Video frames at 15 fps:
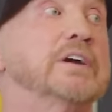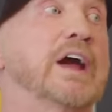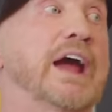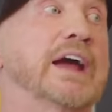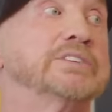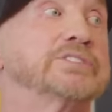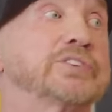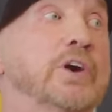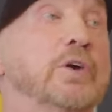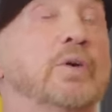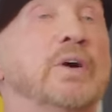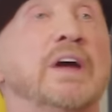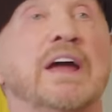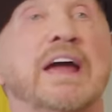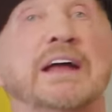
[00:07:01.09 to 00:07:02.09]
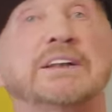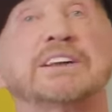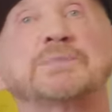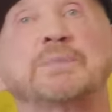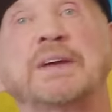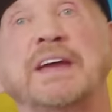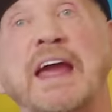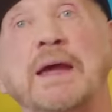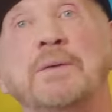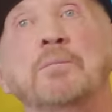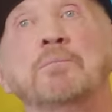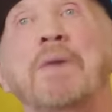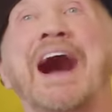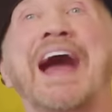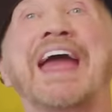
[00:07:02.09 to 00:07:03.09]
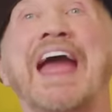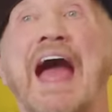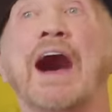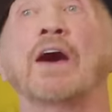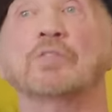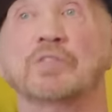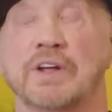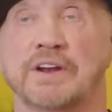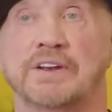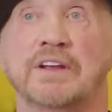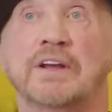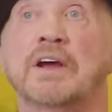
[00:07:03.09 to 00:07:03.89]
And so it just became my outlet